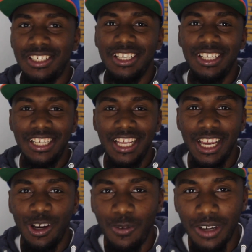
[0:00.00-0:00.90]

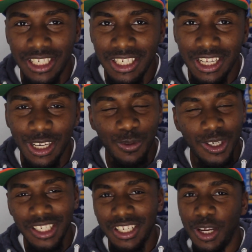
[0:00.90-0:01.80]
What's
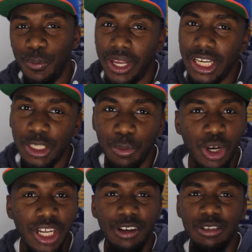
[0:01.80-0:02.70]
the deal, man? It's your
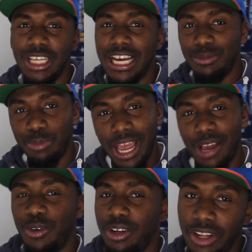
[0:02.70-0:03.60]
boy No Tatts
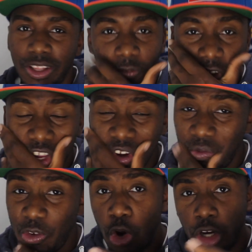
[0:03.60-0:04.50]
back with another
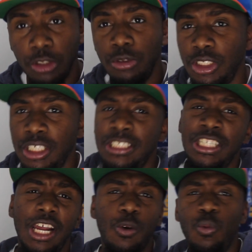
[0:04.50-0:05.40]
video. If you are new to the
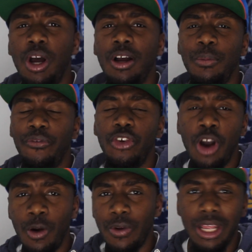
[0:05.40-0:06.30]
channel, welcome. If
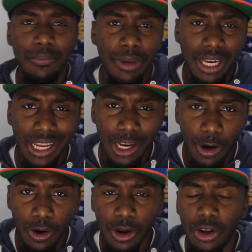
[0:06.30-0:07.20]
you already been
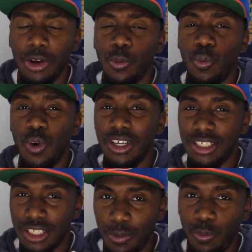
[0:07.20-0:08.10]
here,
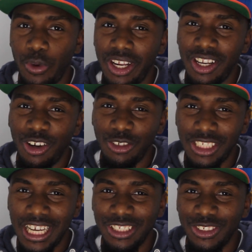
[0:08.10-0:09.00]
what's up with the No
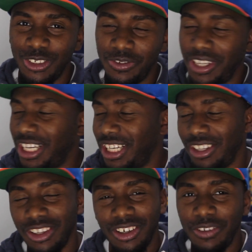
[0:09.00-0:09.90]
Tatts crew, man?
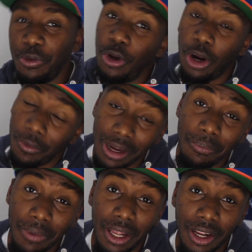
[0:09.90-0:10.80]
You know, if you
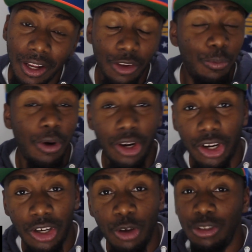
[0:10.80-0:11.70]
already been here, you
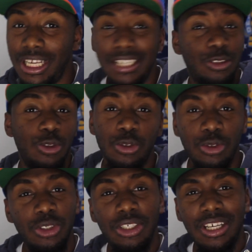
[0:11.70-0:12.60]
part of the No Tatts
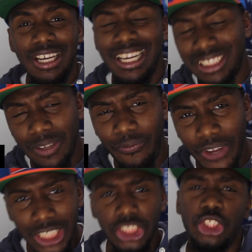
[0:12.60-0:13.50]
crew. It's
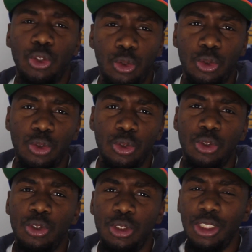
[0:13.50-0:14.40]
official.
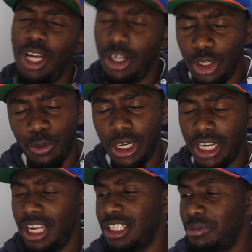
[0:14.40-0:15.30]
Y'all know what
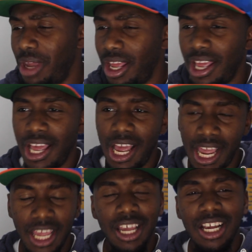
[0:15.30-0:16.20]
it is, man.
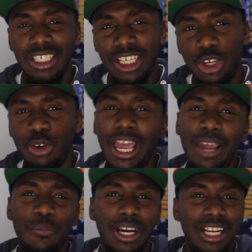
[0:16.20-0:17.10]
Hey, it's the
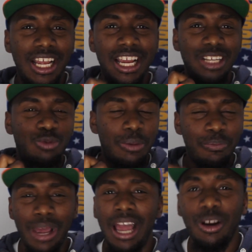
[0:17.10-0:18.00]
UK money. We
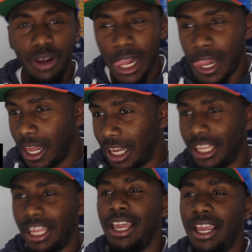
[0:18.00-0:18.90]
back
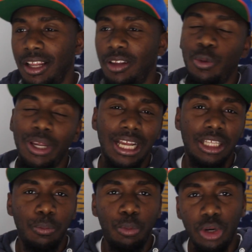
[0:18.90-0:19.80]
again. We
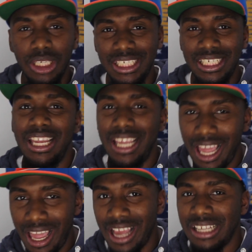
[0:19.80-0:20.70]
got the boy
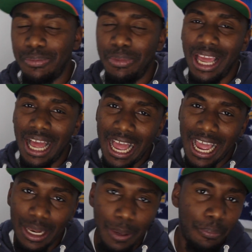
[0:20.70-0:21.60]
CS
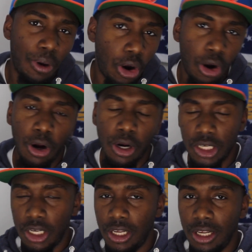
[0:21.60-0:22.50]
behind
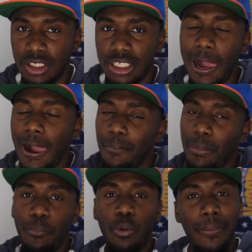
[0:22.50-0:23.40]
bars. You know what I'm saying?
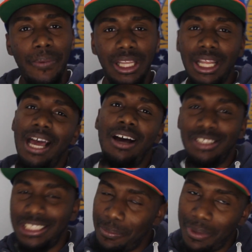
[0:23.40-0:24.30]
My boy
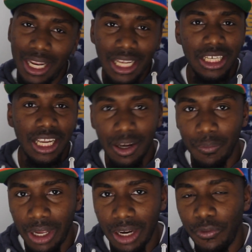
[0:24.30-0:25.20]
Bilal sent me this
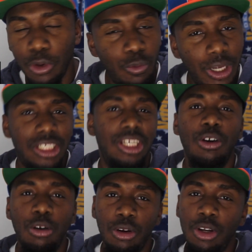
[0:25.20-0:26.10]
here, man, a few weeks
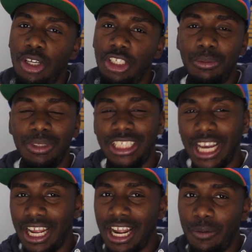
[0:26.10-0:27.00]
ago. Let me
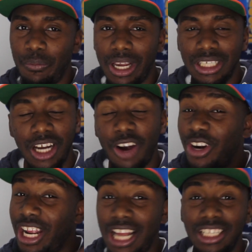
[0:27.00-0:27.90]
check it out, man. Cause I
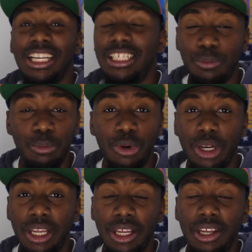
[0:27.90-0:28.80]
already hollered at the boy.